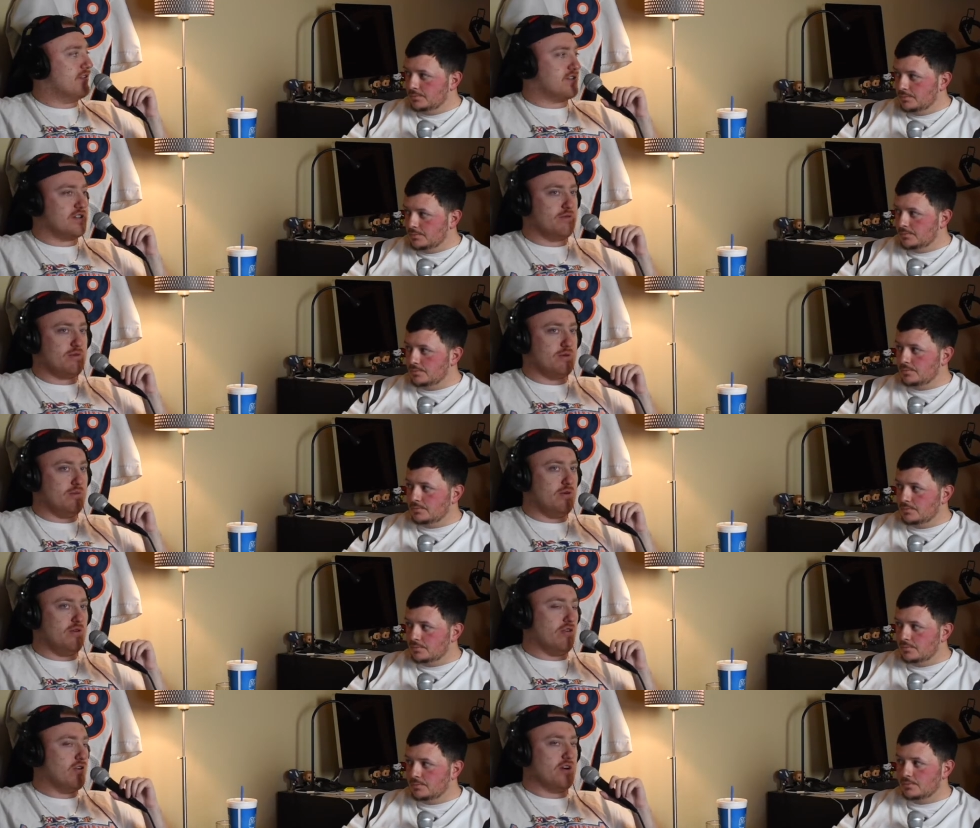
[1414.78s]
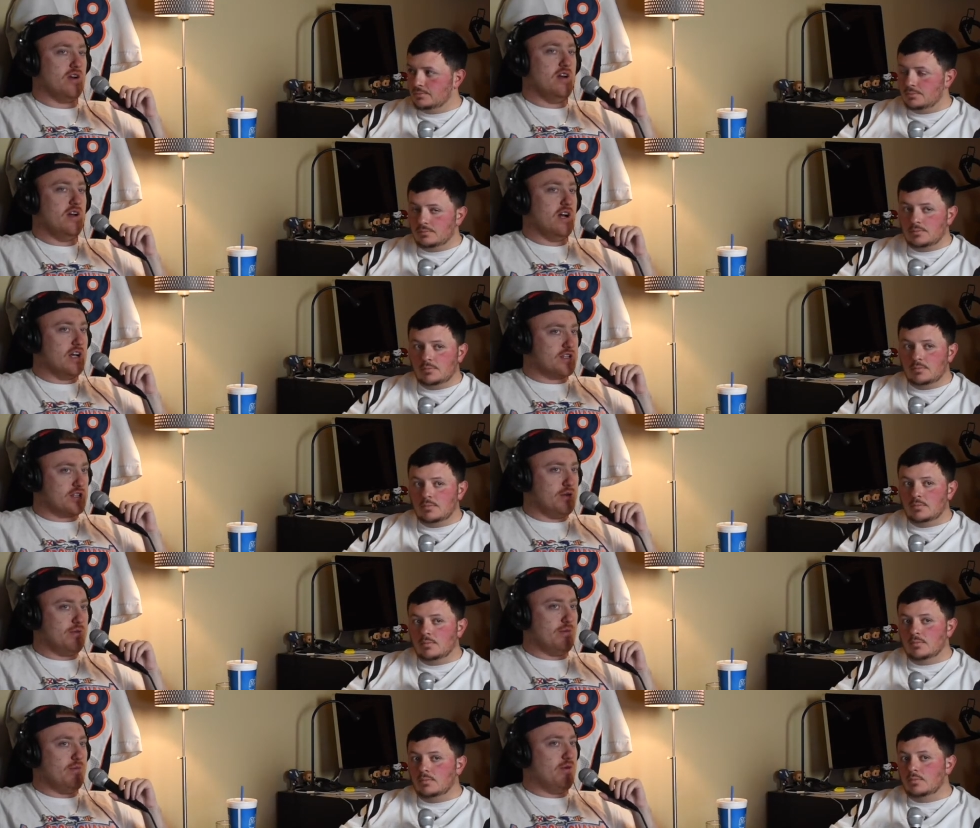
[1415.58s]
Speaker 1: Super Bowl or a
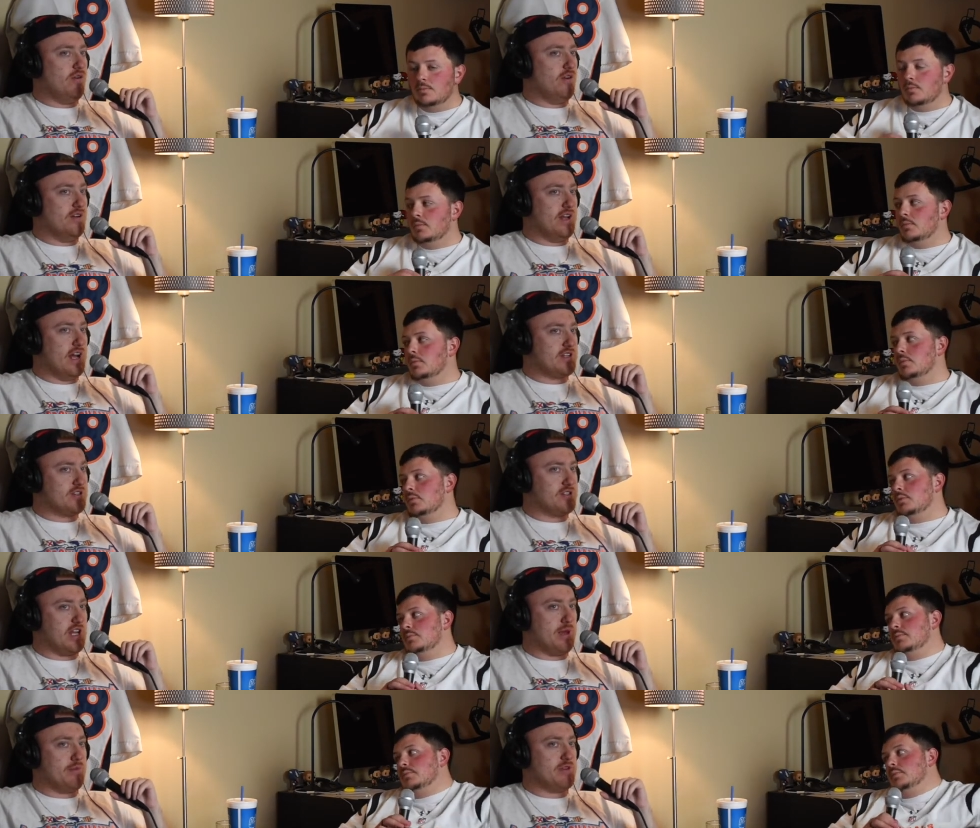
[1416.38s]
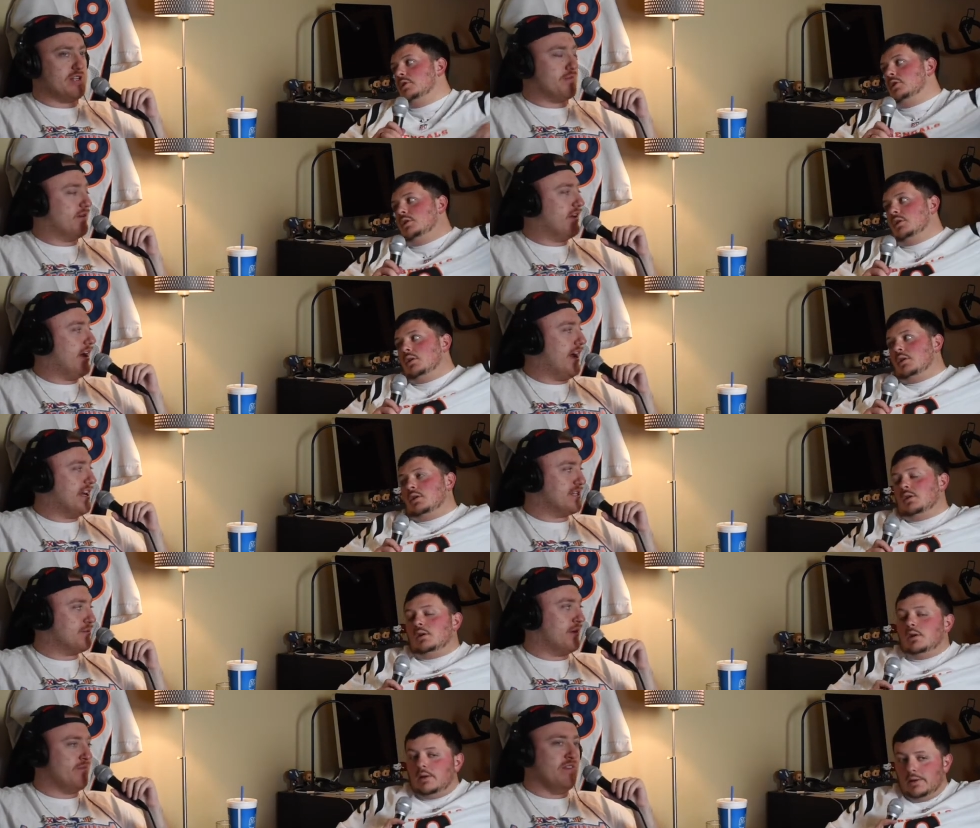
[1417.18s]
Super Bowl, a national championship, and
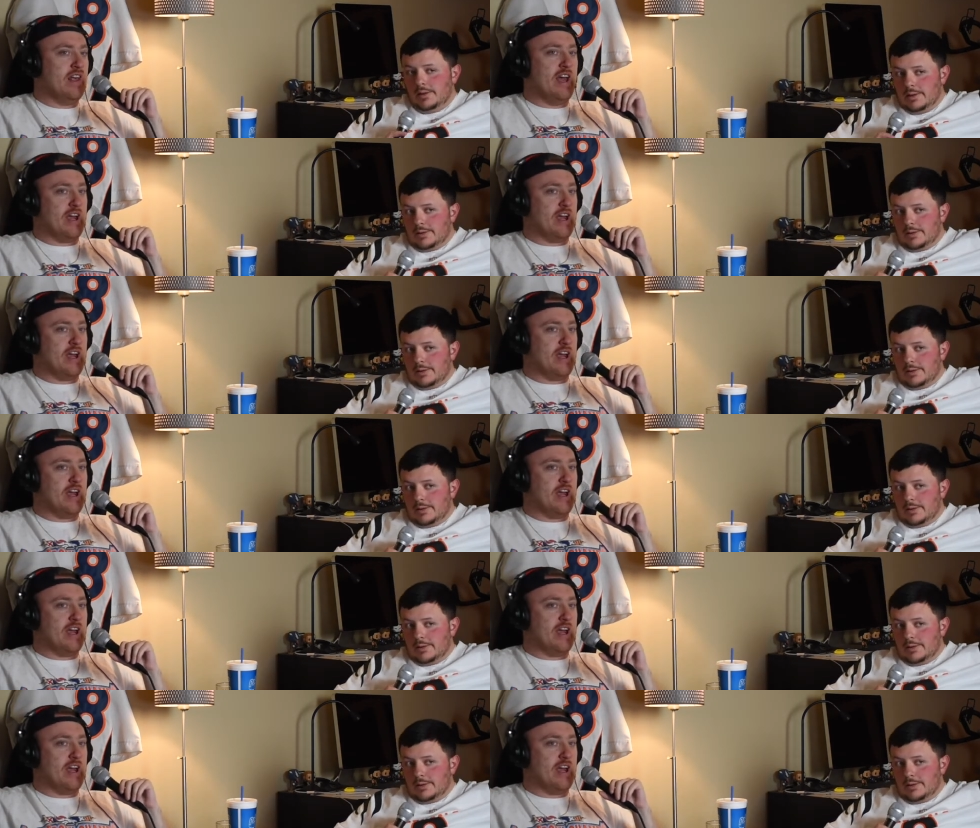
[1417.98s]
Heisman,